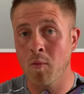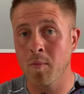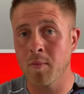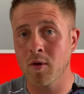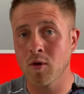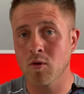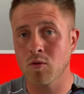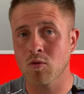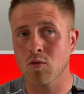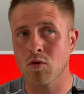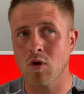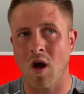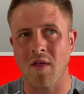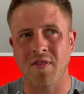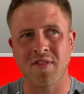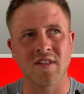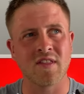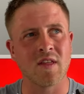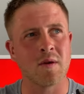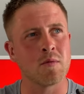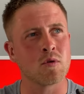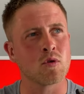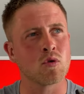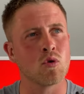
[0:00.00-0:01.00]
boot. I
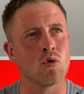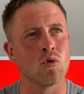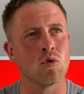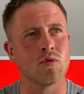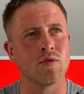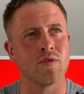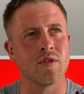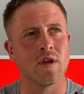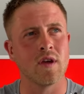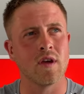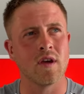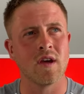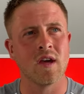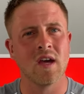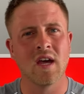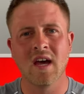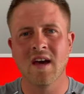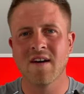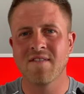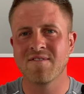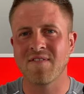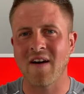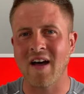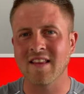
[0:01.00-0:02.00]
think they were called the
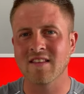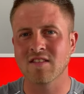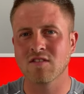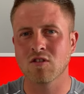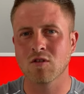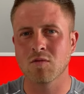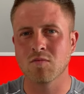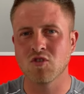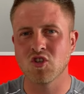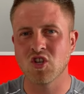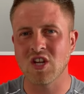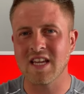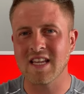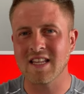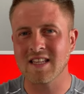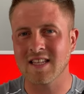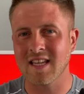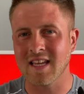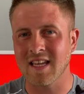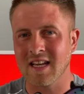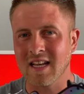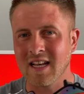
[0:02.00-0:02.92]
Phantom GT